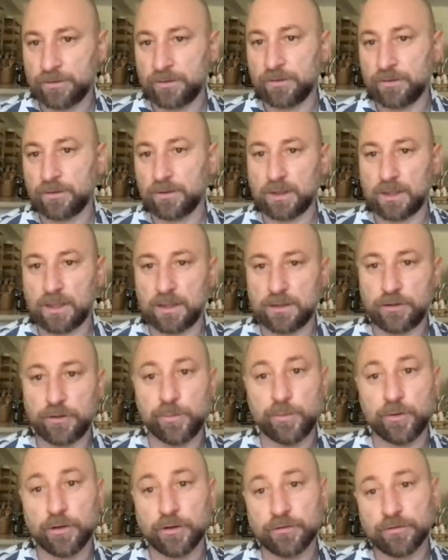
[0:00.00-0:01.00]

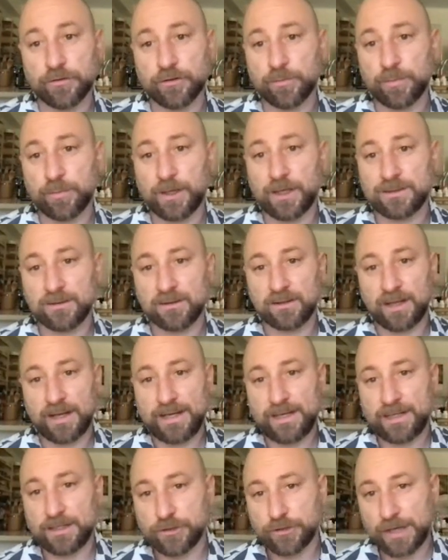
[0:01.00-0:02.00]
Newborns
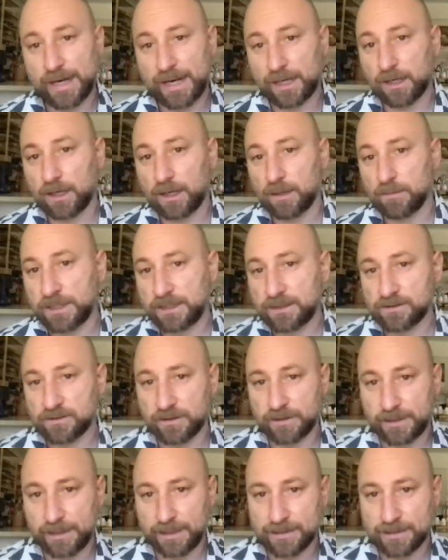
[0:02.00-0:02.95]
respond to light and track